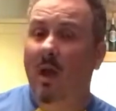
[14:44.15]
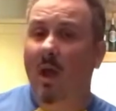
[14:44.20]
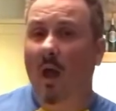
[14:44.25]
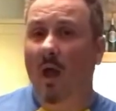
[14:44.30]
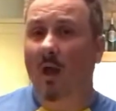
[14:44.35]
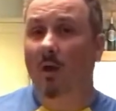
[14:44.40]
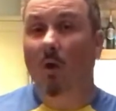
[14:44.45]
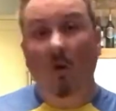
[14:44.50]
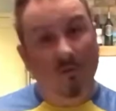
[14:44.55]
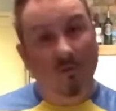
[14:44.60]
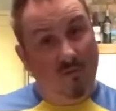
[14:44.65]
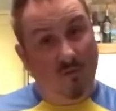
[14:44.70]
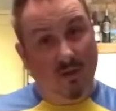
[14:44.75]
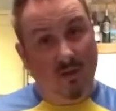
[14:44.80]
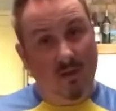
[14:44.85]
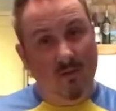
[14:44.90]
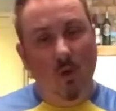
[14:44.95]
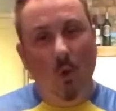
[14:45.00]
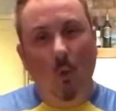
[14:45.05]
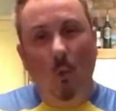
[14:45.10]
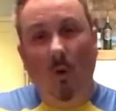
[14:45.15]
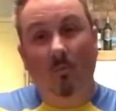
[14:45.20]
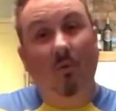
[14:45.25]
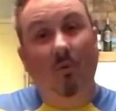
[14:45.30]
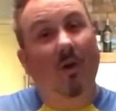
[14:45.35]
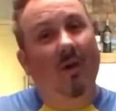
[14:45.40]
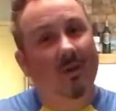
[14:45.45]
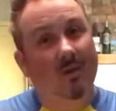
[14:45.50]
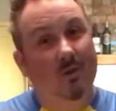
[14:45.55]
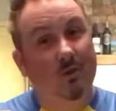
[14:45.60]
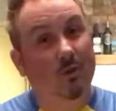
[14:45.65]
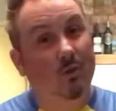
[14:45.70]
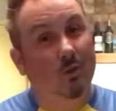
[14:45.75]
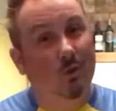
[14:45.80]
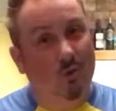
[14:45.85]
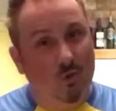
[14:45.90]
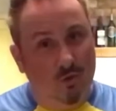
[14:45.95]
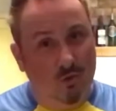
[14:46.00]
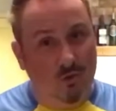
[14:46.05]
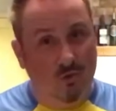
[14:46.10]
and hopefully what products you
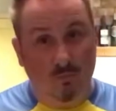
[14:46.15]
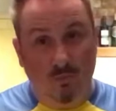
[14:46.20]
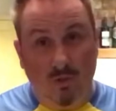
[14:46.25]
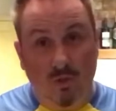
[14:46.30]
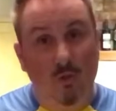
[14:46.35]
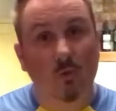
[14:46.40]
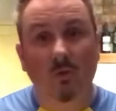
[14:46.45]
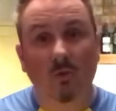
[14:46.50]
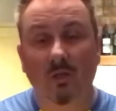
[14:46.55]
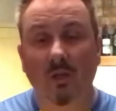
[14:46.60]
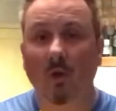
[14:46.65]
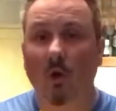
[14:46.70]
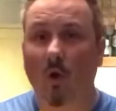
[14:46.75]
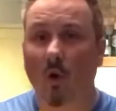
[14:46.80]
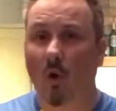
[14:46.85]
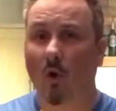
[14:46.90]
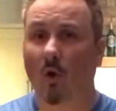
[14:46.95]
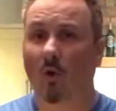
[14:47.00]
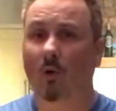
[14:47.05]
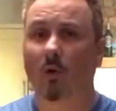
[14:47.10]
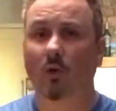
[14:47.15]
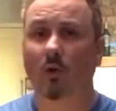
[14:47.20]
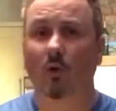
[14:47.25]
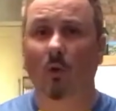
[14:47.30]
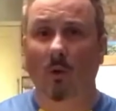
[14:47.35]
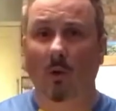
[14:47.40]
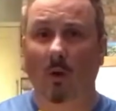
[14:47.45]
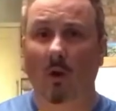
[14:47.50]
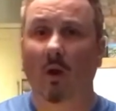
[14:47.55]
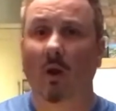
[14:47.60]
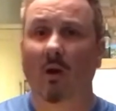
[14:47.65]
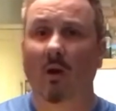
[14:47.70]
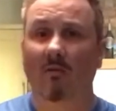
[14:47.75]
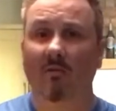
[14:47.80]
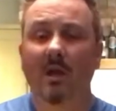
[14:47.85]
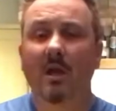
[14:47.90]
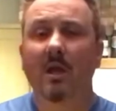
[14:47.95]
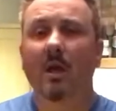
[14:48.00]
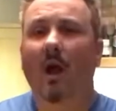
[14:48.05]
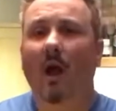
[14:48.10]
shouldn't be using on your glove.
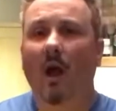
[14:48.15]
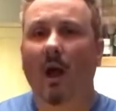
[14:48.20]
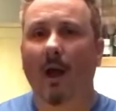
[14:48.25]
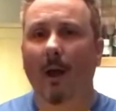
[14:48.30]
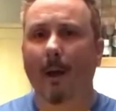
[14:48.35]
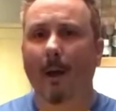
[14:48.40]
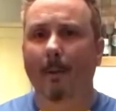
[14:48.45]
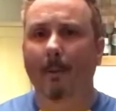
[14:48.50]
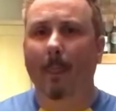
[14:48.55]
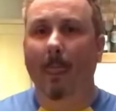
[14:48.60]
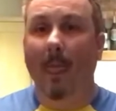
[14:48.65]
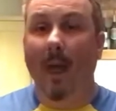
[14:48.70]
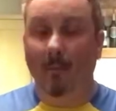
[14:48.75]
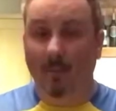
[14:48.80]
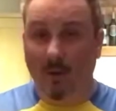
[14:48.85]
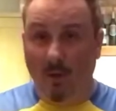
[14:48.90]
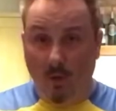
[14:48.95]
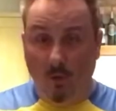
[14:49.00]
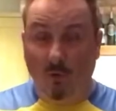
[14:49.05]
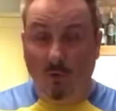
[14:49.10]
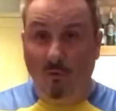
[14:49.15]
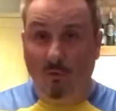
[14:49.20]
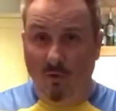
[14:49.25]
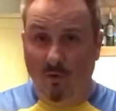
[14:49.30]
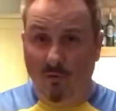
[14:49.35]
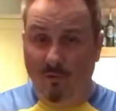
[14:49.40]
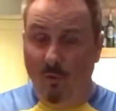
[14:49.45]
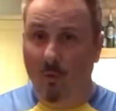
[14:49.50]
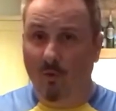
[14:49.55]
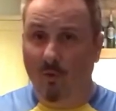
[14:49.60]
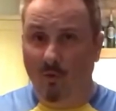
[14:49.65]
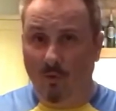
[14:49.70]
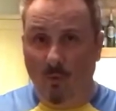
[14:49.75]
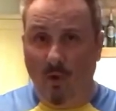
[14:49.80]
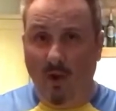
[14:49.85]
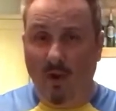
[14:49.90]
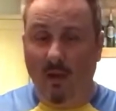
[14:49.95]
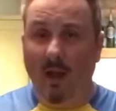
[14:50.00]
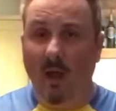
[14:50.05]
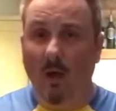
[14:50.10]
I'm going to go through a few of them
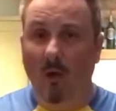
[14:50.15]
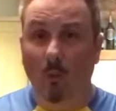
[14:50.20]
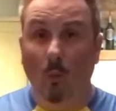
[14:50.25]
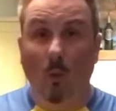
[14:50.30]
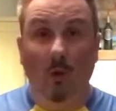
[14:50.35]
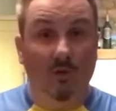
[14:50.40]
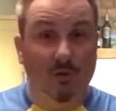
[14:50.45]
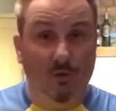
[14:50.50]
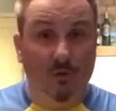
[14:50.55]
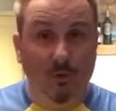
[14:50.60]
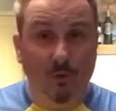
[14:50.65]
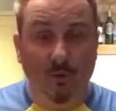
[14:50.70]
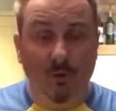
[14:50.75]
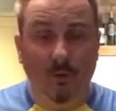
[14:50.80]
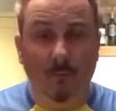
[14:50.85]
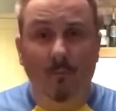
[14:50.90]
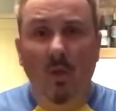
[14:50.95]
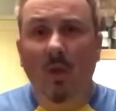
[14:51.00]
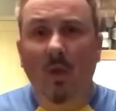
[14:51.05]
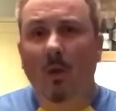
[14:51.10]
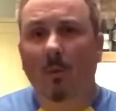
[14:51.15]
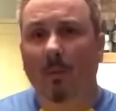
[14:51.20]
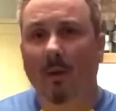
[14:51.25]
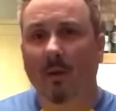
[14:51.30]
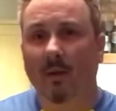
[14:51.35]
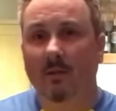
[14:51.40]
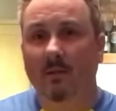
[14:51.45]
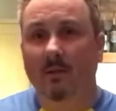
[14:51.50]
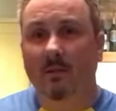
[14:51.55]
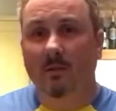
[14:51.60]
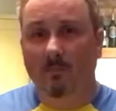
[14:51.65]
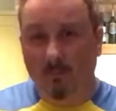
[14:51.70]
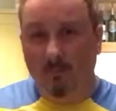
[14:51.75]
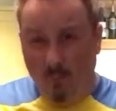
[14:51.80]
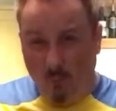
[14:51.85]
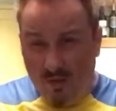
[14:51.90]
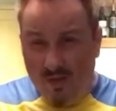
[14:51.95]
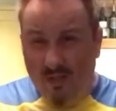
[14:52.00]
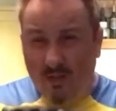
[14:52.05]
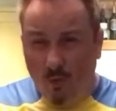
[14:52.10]
right now and what to do with them, but
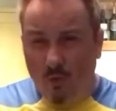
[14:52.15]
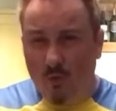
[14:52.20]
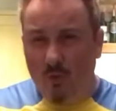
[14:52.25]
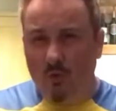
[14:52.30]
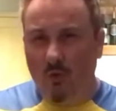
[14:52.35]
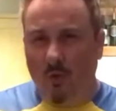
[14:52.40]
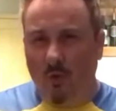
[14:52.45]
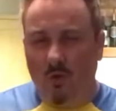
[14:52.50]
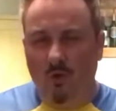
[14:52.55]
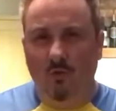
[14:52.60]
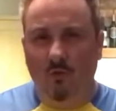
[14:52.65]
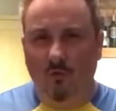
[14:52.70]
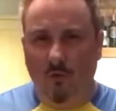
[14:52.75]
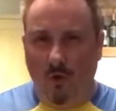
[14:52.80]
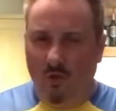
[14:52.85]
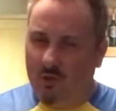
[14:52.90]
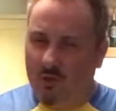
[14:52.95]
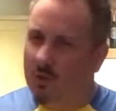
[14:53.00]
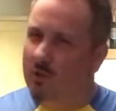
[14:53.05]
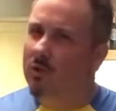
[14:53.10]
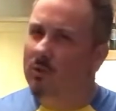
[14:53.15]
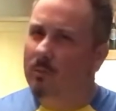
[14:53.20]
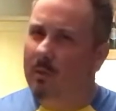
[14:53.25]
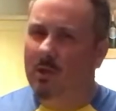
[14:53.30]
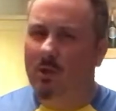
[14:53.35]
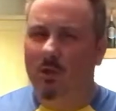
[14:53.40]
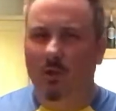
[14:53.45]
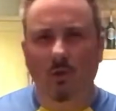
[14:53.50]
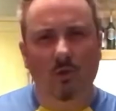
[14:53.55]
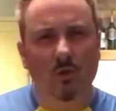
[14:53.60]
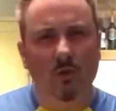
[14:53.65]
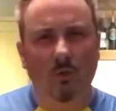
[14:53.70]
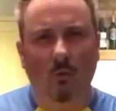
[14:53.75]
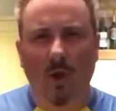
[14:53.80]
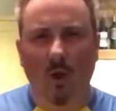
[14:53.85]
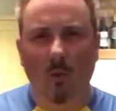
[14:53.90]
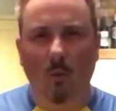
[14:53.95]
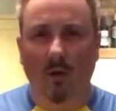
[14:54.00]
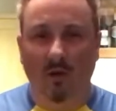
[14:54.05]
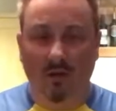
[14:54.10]
read those instructions first, just to make sure you're using the
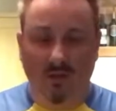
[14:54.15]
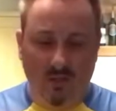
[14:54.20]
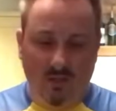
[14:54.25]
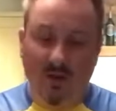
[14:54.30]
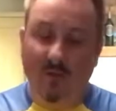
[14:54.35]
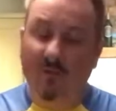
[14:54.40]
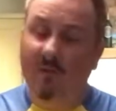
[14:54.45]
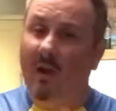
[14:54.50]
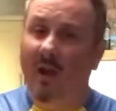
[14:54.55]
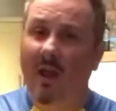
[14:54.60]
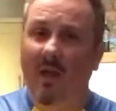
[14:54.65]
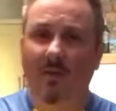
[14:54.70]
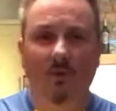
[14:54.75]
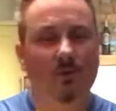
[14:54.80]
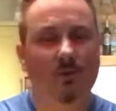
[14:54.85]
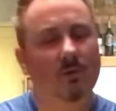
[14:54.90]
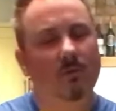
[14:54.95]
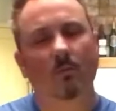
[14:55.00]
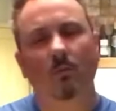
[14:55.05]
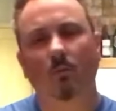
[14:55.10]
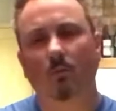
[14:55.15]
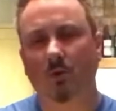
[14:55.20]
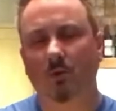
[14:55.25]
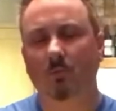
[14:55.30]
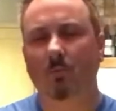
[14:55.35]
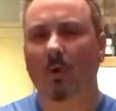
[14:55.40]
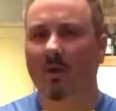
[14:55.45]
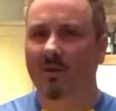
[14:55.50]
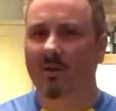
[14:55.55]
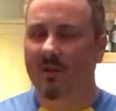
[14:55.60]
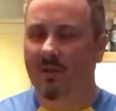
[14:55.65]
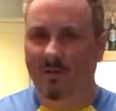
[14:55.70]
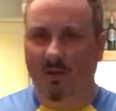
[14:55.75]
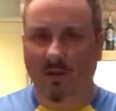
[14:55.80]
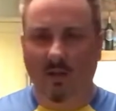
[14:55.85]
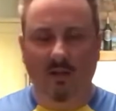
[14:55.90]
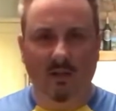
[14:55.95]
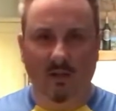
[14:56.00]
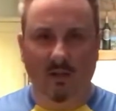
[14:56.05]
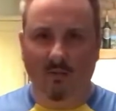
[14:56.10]
right one, because different leathers respond differently
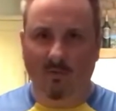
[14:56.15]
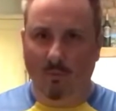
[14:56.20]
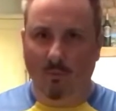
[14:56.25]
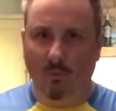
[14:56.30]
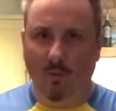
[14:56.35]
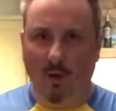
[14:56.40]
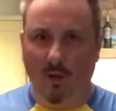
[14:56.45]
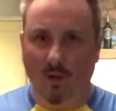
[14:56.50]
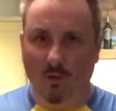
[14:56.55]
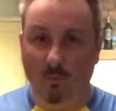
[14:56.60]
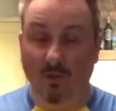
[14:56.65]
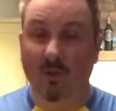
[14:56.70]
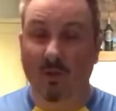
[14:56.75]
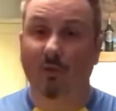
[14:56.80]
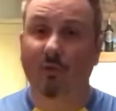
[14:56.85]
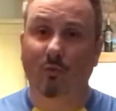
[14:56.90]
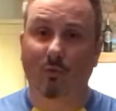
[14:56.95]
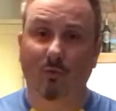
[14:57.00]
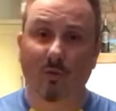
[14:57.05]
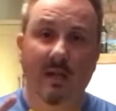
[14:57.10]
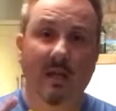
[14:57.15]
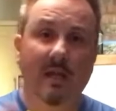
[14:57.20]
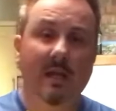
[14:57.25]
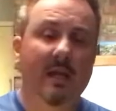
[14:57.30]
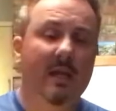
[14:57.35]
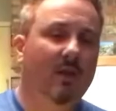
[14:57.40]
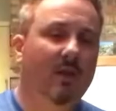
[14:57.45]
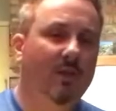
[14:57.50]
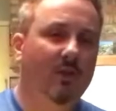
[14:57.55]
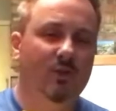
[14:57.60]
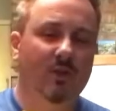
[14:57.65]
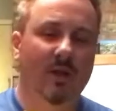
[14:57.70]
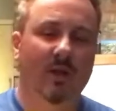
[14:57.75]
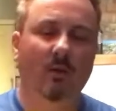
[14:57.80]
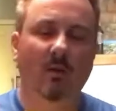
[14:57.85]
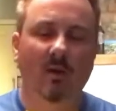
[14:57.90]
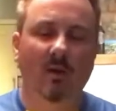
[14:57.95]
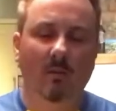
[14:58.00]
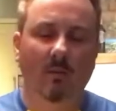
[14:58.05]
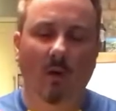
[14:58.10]
to different products. But the three that
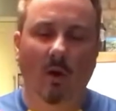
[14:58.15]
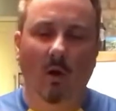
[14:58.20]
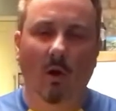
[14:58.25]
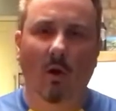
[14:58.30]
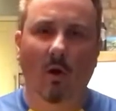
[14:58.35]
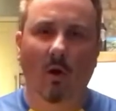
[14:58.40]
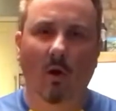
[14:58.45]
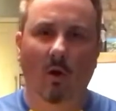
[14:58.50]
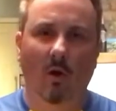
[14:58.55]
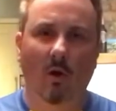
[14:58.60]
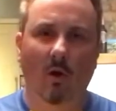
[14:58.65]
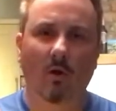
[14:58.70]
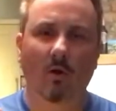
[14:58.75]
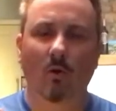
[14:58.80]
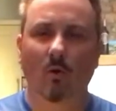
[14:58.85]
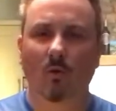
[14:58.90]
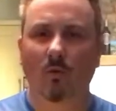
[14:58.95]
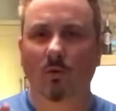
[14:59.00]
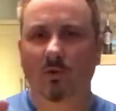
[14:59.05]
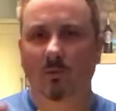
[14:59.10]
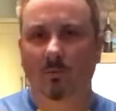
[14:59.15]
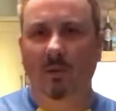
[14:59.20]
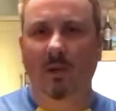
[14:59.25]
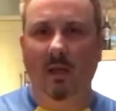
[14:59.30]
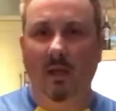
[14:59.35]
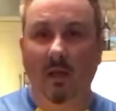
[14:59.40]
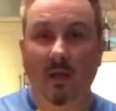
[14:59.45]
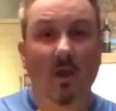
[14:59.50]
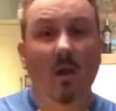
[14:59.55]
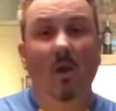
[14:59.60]
generally are known to be